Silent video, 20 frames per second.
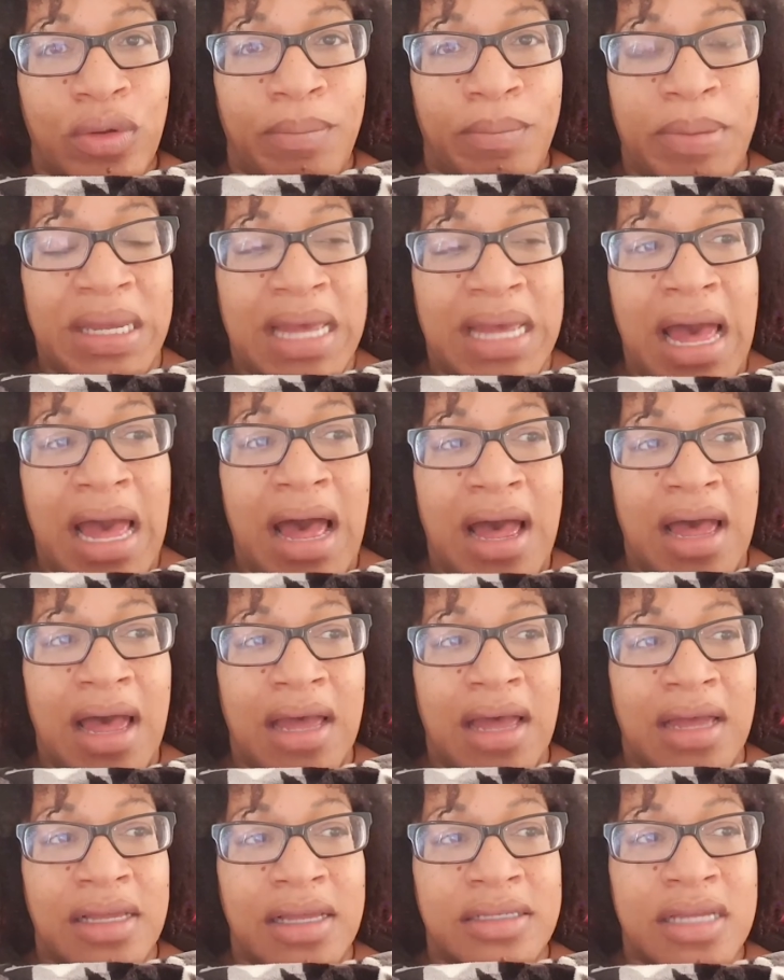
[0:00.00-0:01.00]

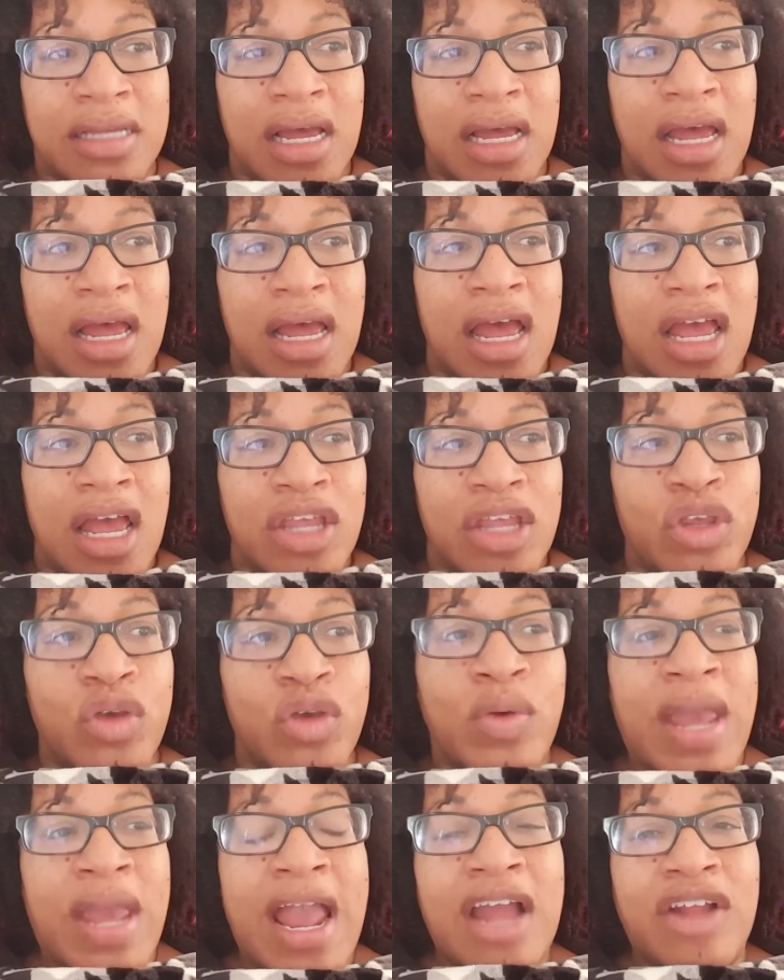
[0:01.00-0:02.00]
Because You
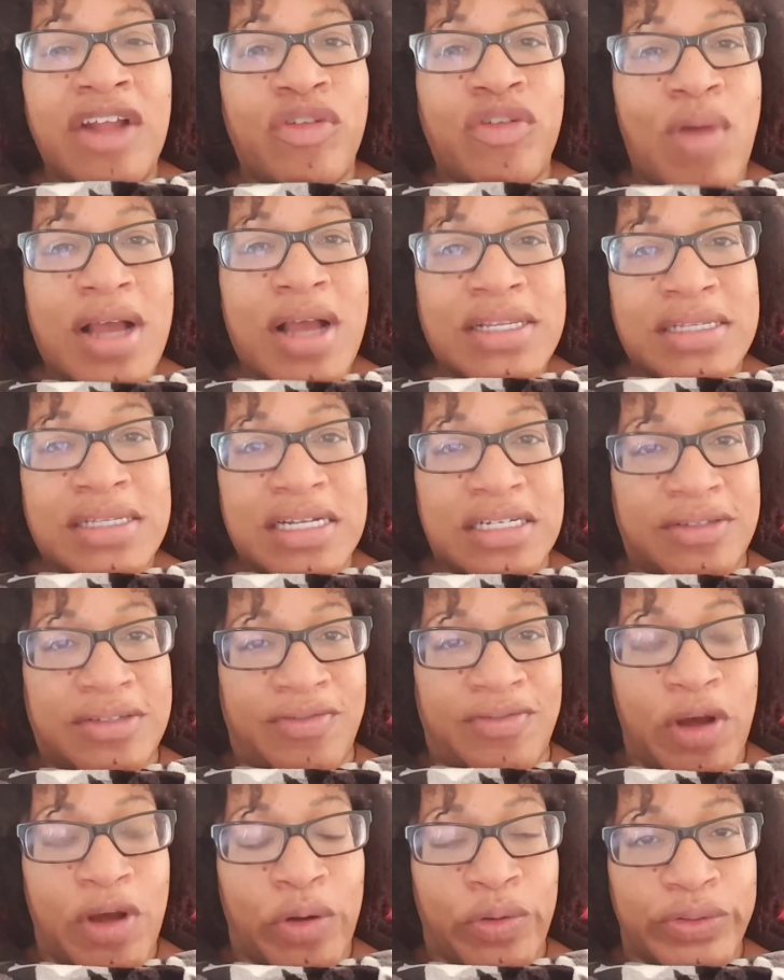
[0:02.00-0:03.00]
can't trust these
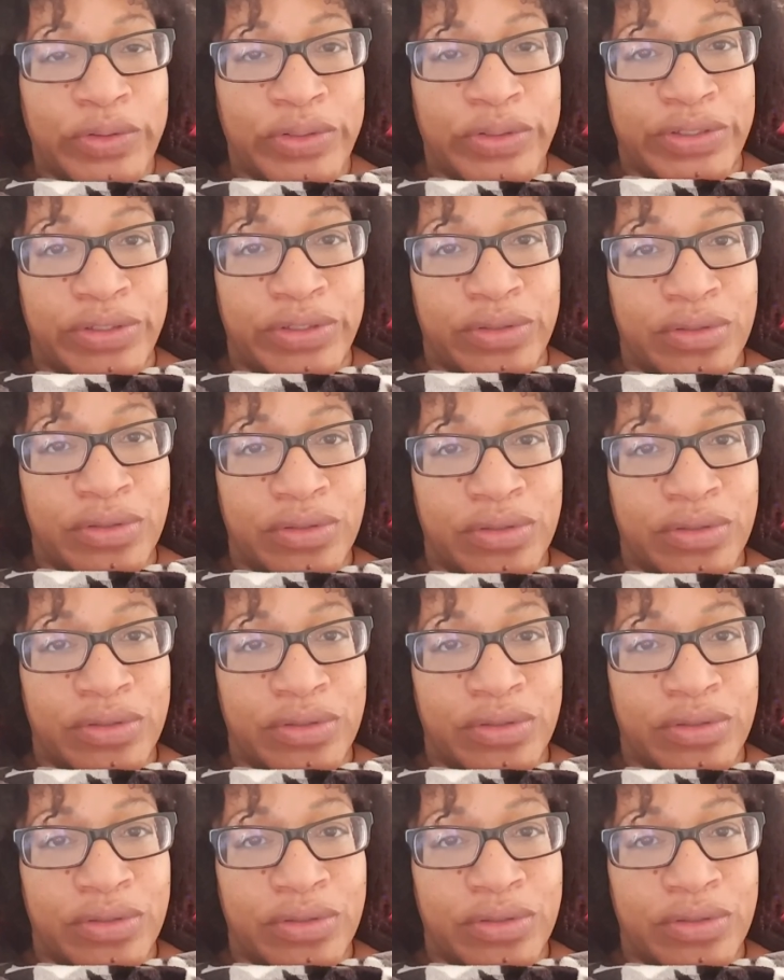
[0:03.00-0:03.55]
folks.